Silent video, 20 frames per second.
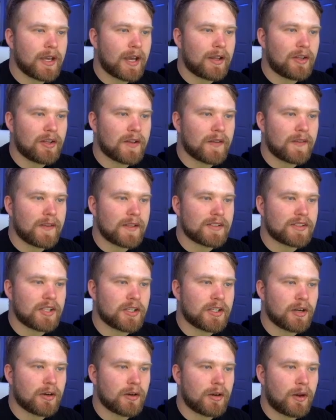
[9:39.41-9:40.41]
yeah, look at this. The
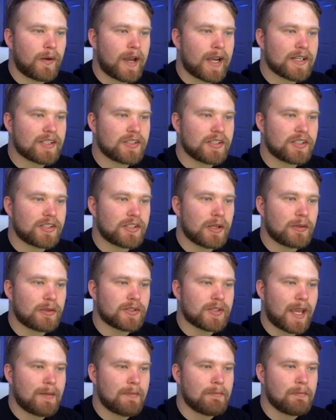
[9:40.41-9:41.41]
Euro actually
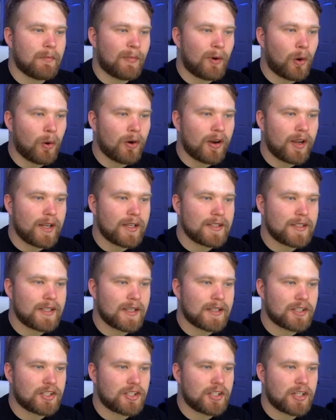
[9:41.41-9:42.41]
shows a more
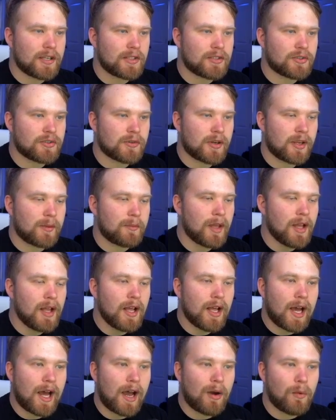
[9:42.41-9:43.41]
intense jet stream
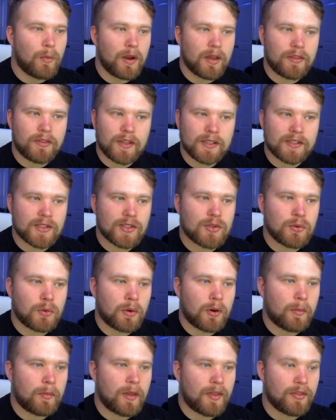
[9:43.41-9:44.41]
with this
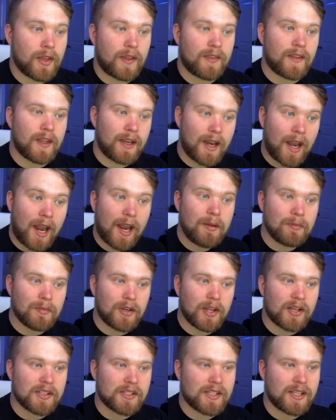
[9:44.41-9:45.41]
storm than the NAM
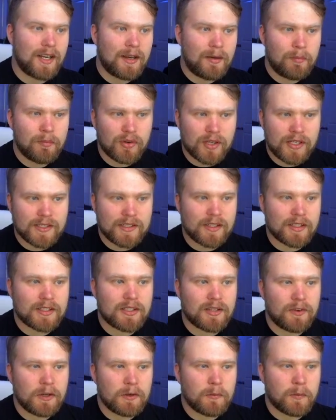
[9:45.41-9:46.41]
does. And it brings the
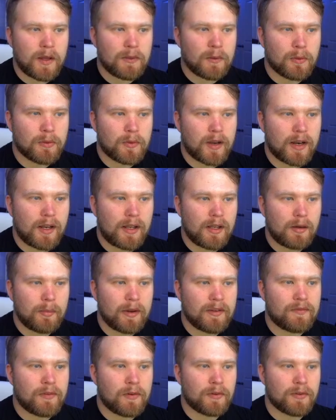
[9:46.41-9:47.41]
severe weather threat a little
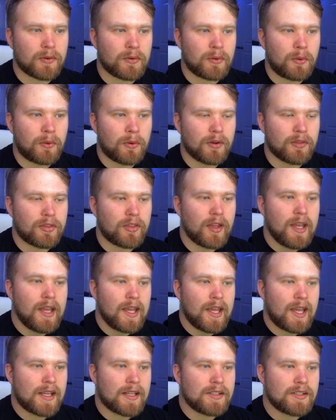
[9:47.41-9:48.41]
bit further north
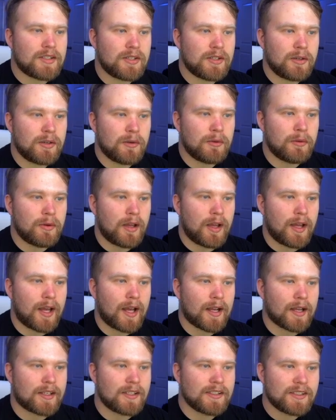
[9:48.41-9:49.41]
into
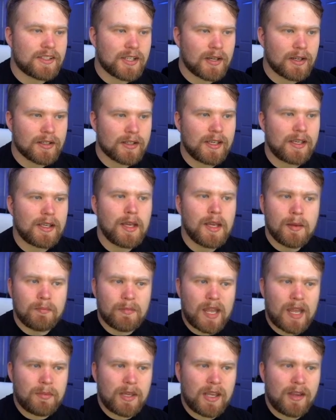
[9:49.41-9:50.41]
Kentucky,
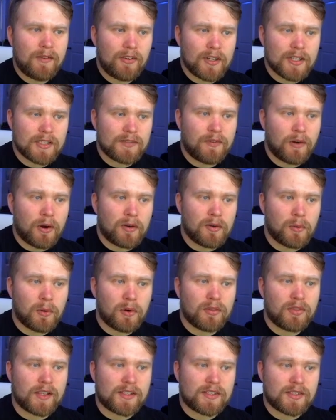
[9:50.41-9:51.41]
maybe even as far
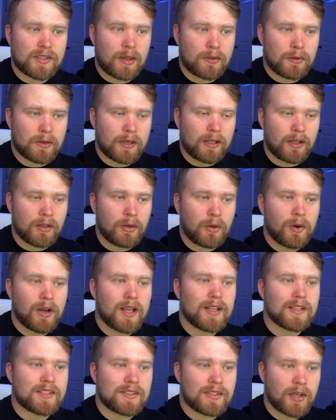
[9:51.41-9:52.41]
north as southern
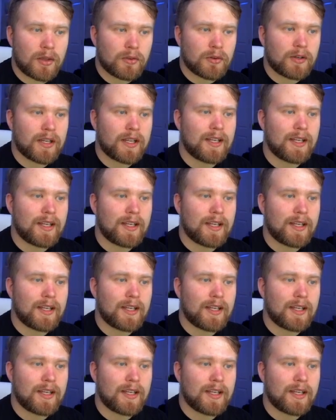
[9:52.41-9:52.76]
Illinois and southern